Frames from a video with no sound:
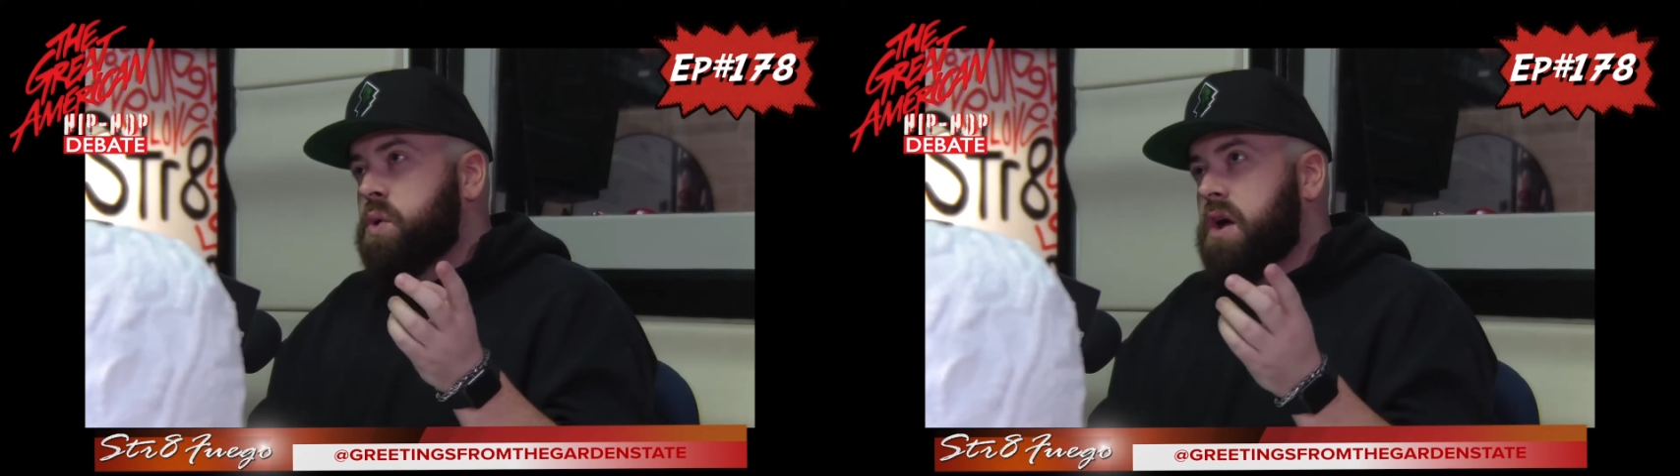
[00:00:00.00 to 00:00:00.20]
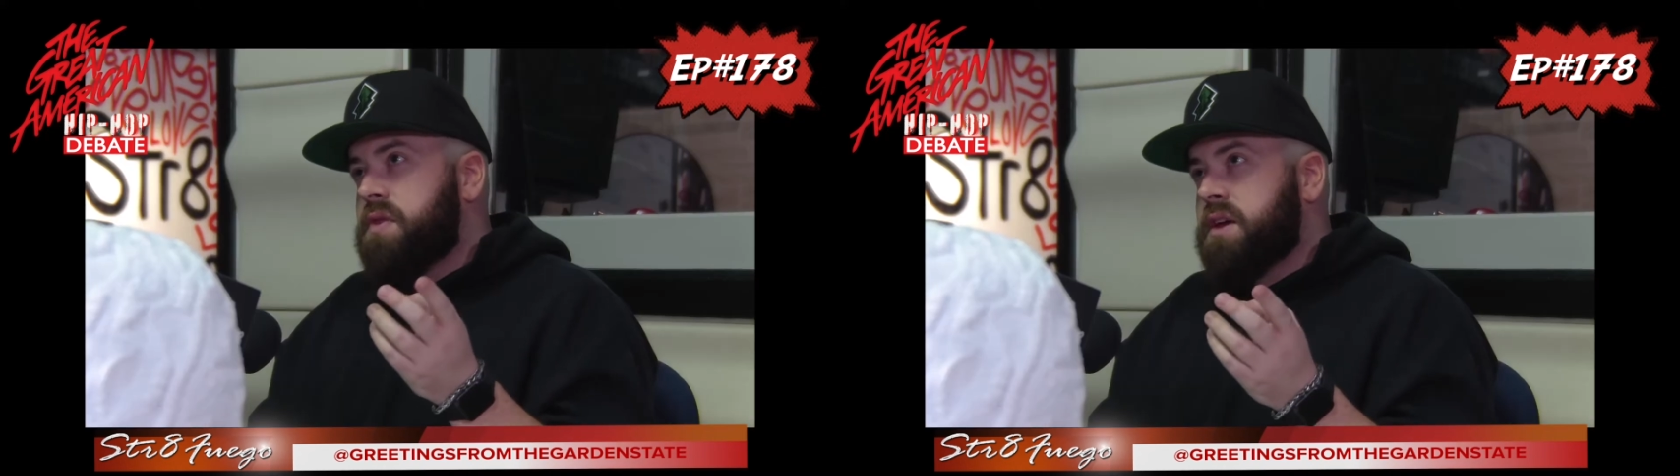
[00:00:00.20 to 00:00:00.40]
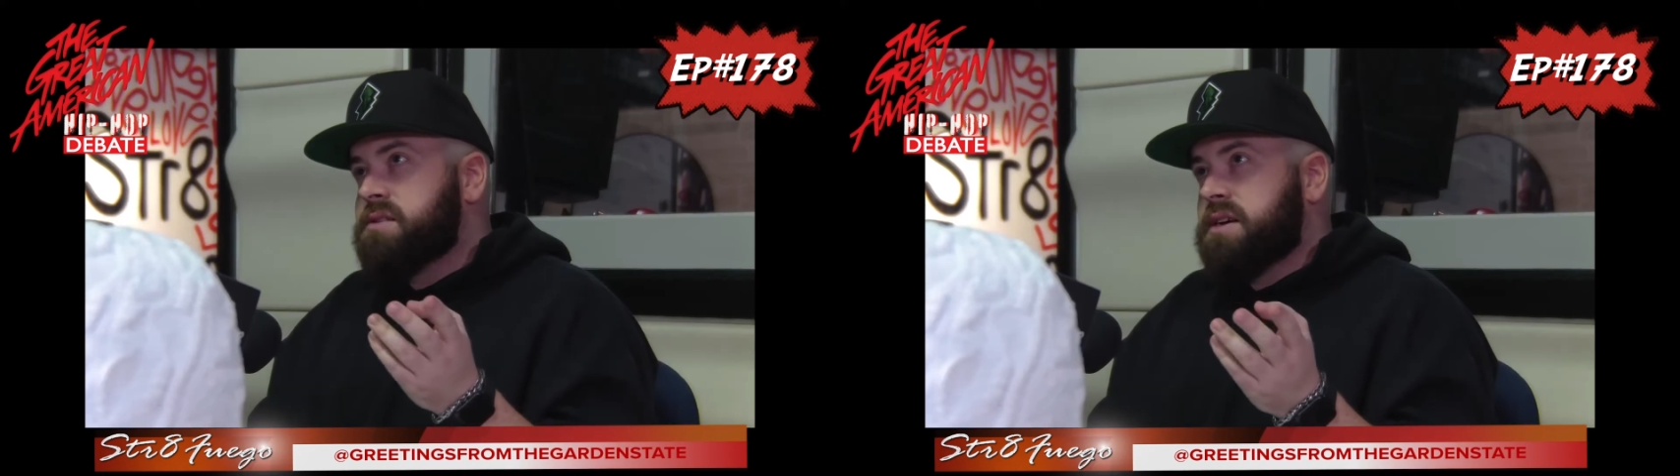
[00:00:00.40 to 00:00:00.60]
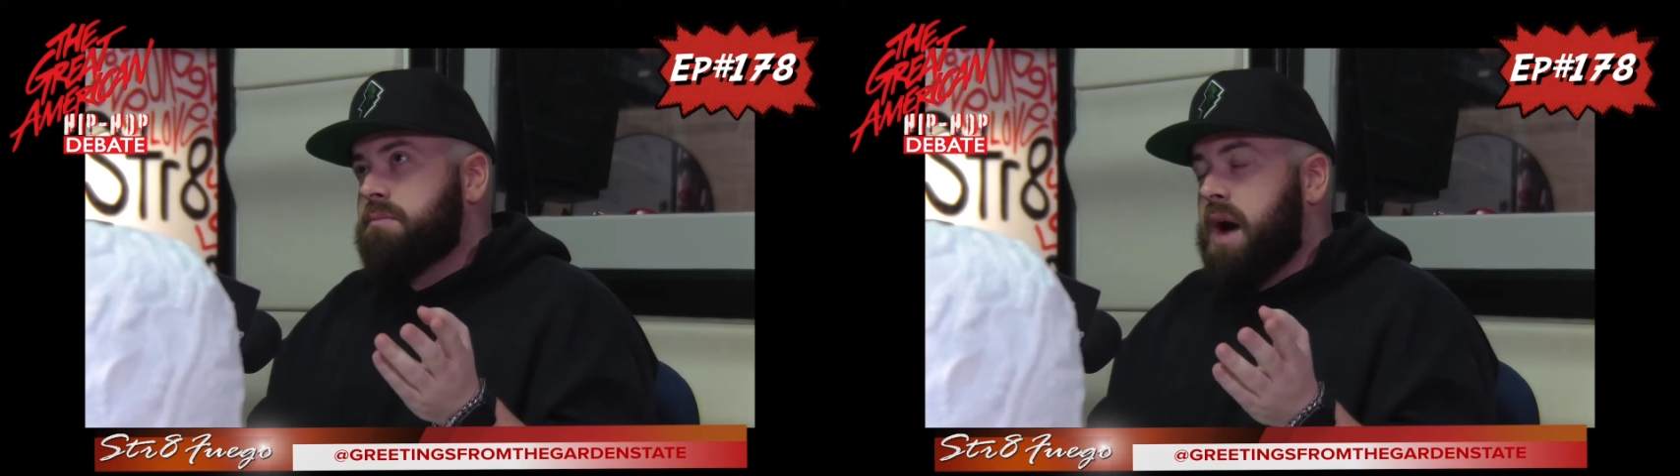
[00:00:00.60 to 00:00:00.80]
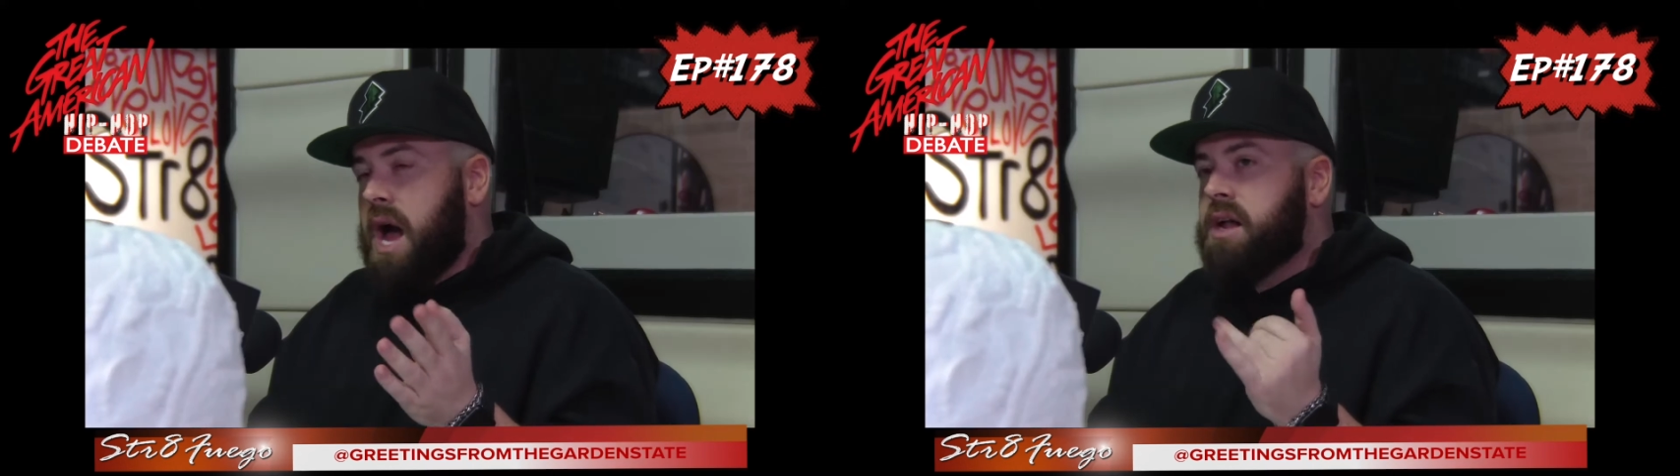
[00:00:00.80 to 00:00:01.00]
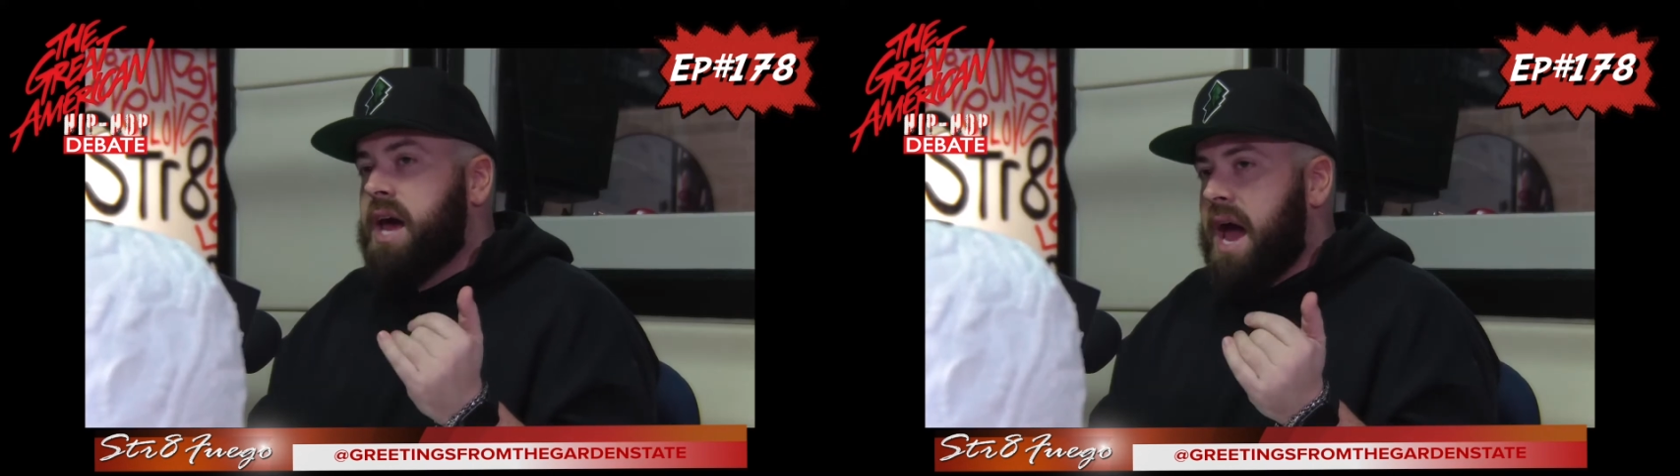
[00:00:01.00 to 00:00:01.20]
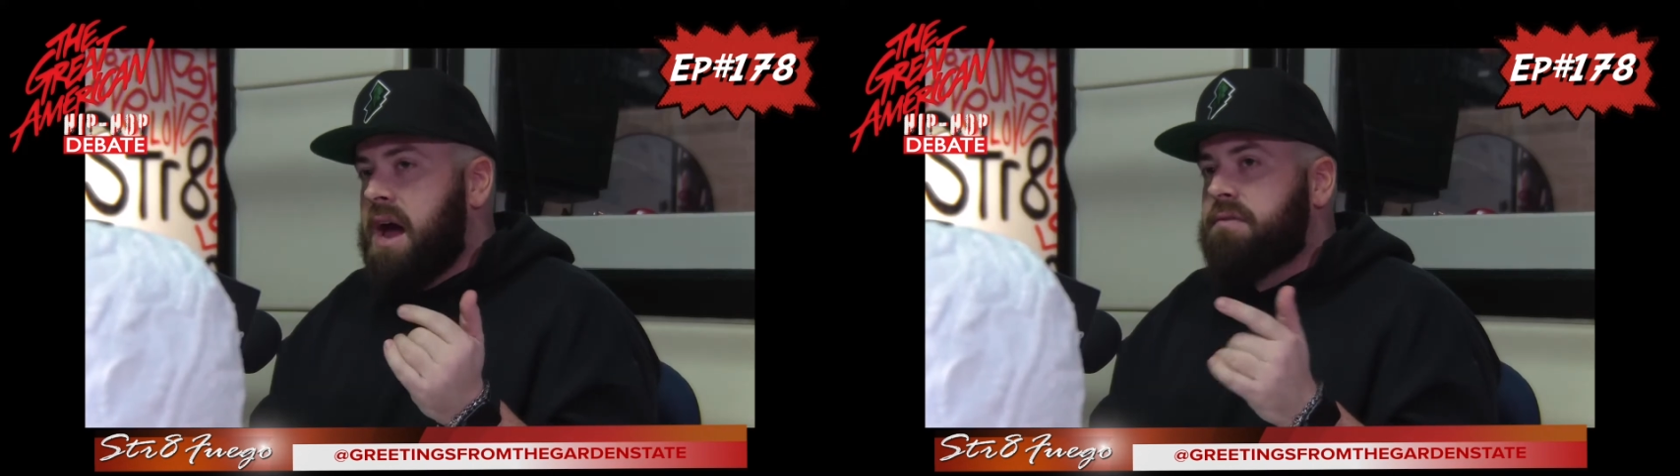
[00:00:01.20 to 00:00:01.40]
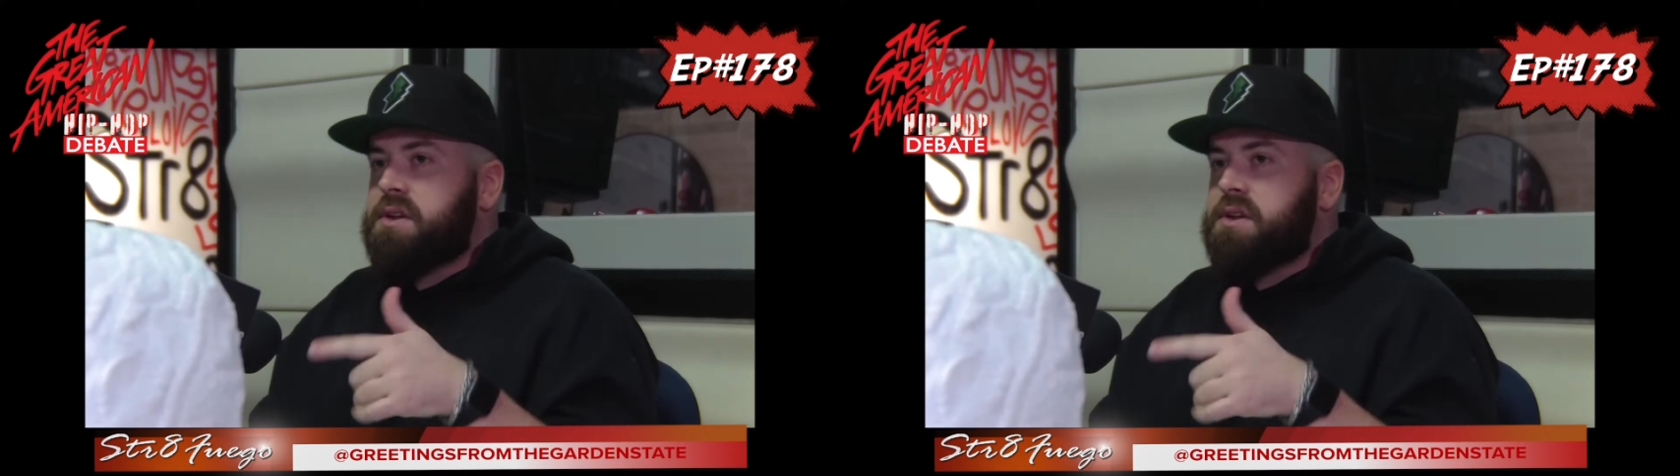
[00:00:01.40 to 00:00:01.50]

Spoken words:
I think is like a mile and a half,